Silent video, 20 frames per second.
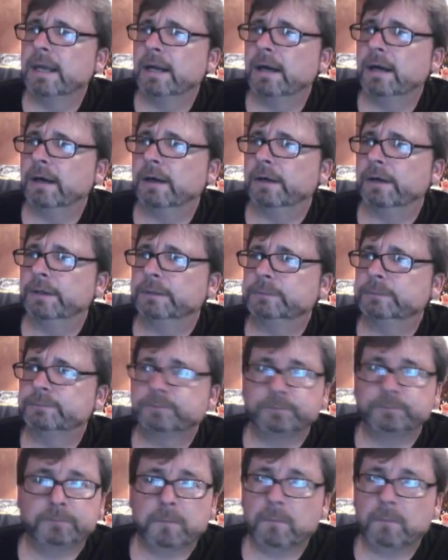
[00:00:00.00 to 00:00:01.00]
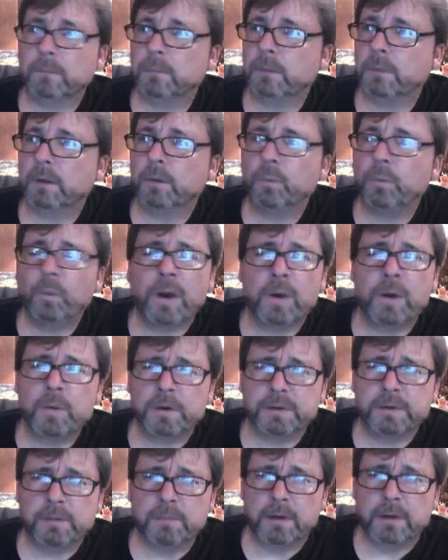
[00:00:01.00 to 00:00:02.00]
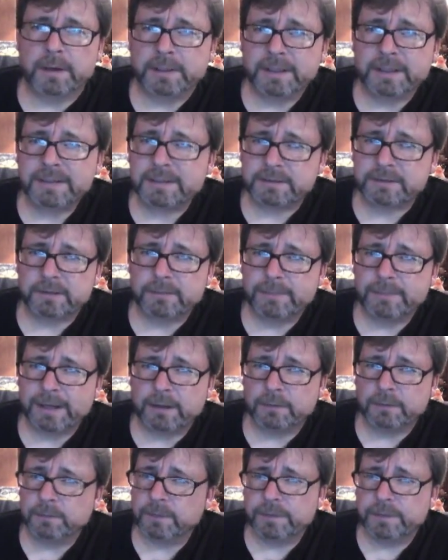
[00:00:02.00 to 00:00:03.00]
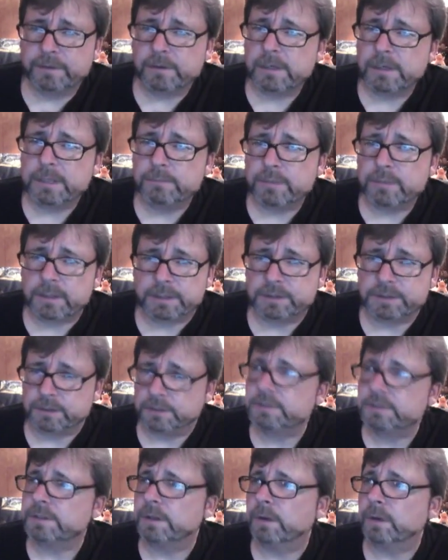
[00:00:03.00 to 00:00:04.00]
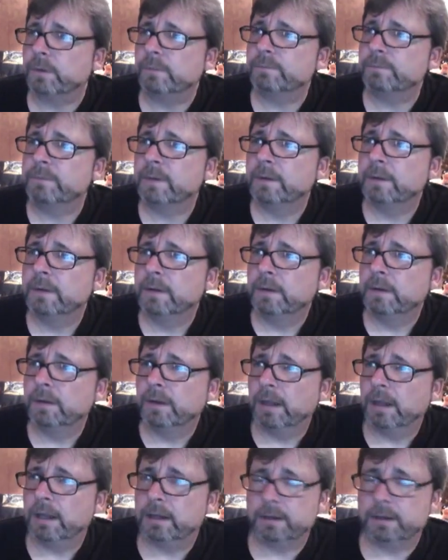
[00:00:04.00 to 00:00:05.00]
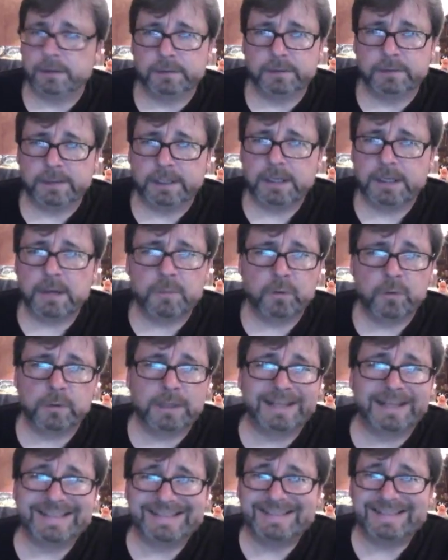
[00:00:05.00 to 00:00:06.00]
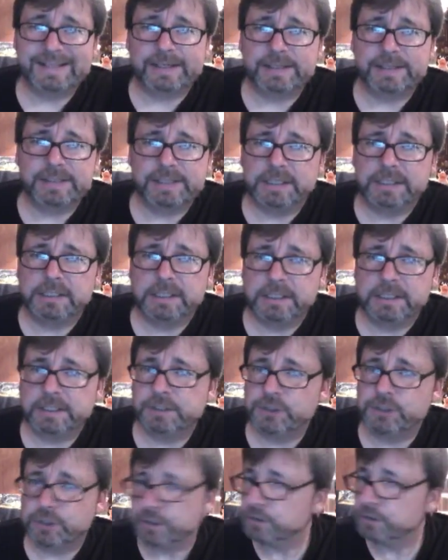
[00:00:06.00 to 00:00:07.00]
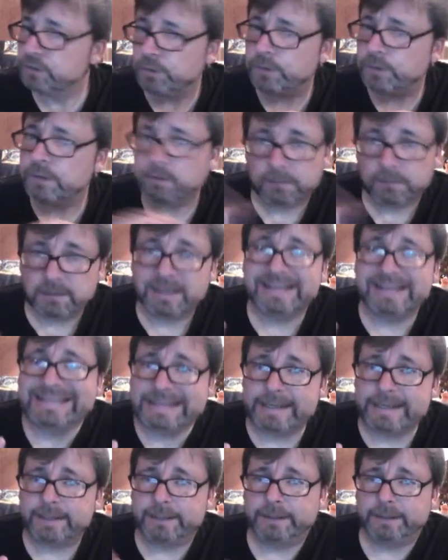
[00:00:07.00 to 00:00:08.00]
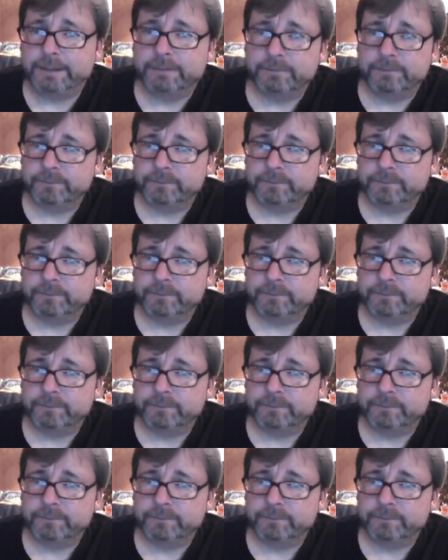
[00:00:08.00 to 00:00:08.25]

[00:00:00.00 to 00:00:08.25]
Well worth the money. I think they're about $30 or so. They come on like 6 CDs. You can do it in a day.